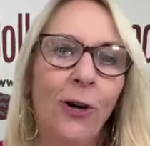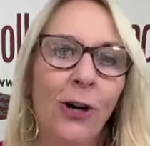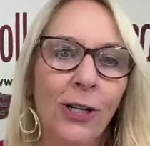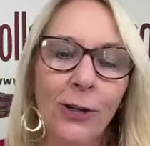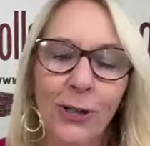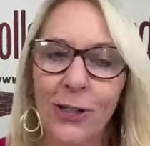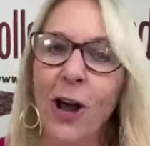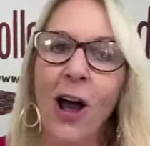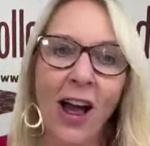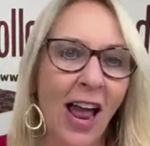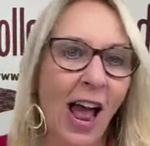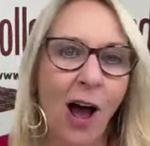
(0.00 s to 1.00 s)
or you
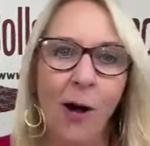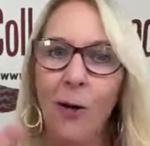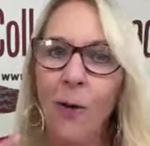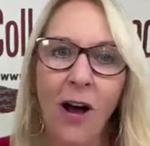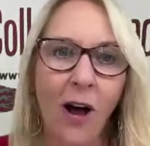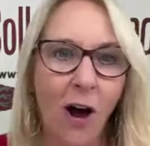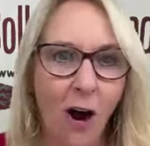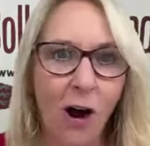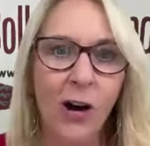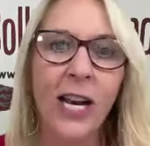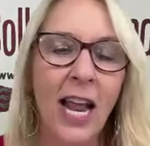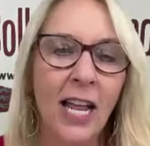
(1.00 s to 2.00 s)
saw how
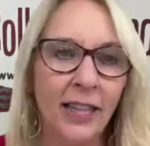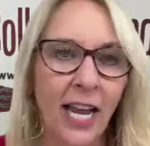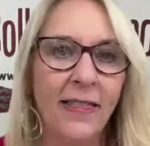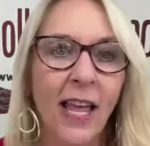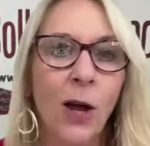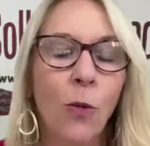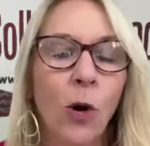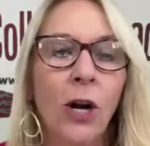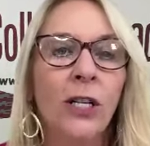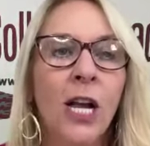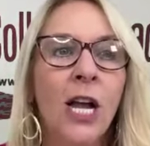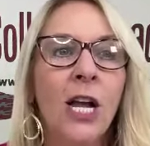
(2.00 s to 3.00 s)
hard and late they
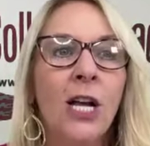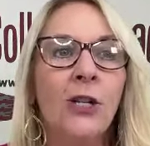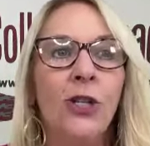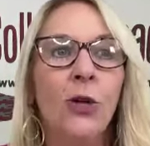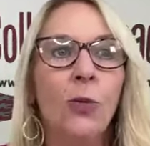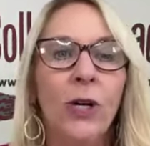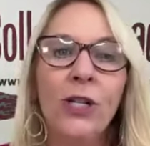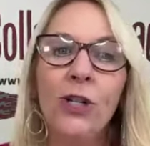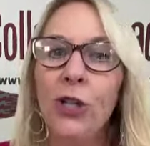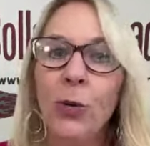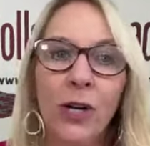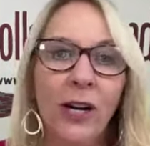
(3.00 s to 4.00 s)
worked. Do you
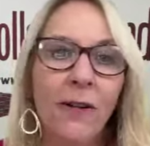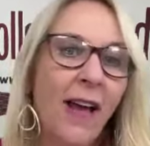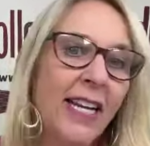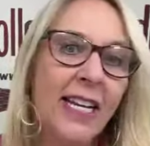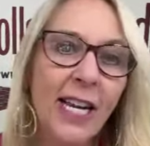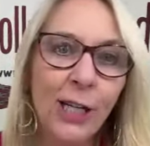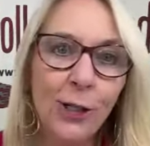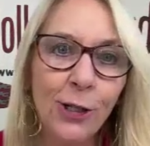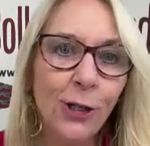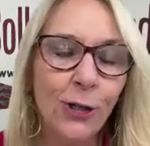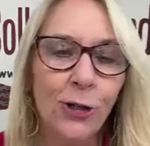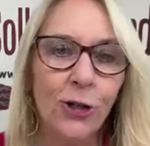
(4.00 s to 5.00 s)
wish you would have had an
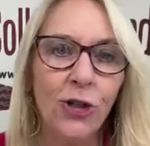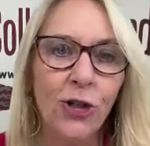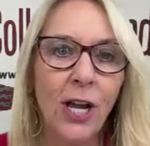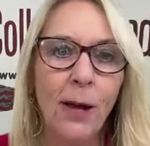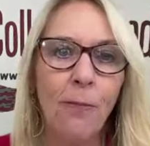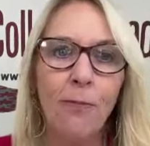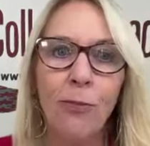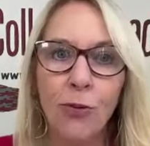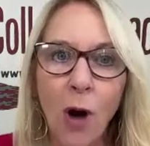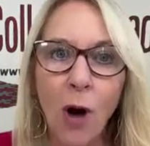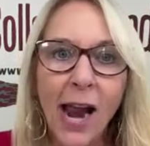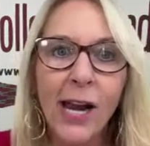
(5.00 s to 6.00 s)
internship
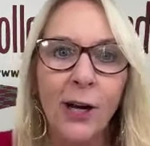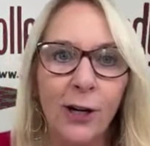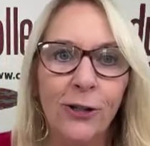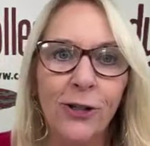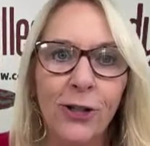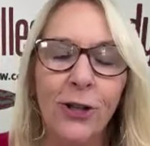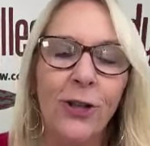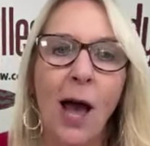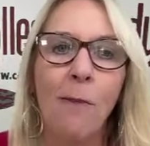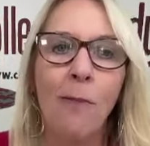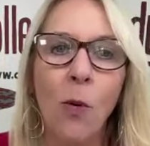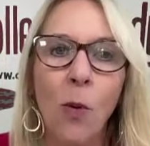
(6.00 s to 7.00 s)
prior to
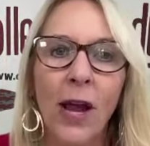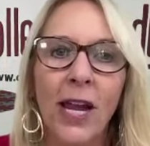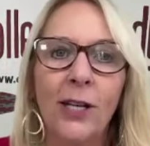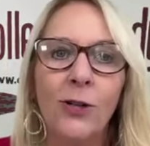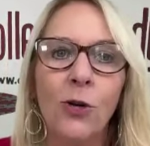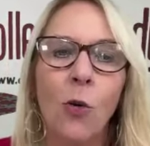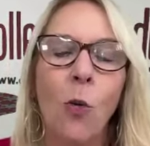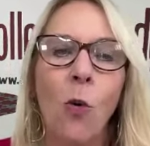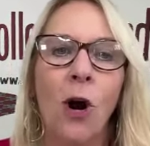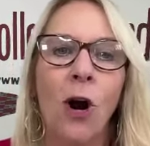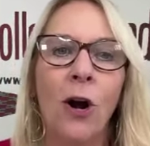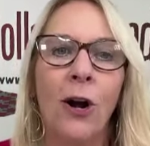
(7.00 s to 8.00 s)
that point,
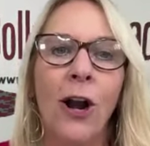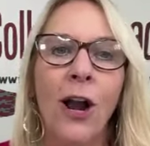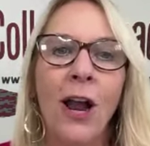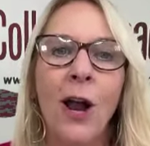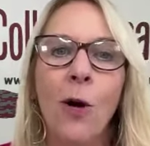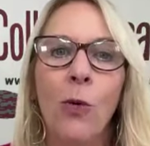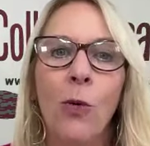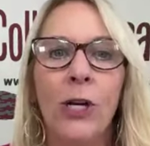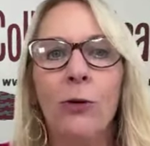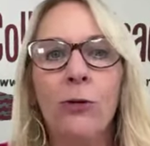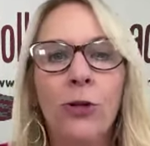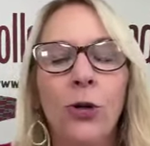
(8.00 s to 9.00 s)
or were
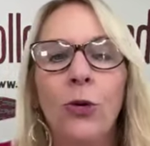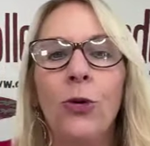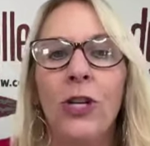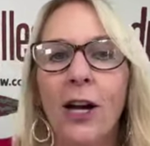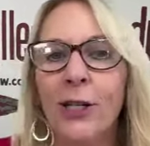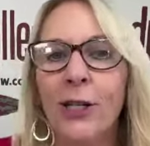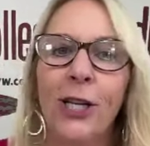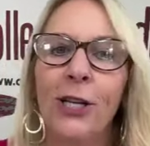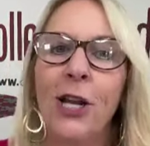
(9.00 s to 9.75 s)
you too young to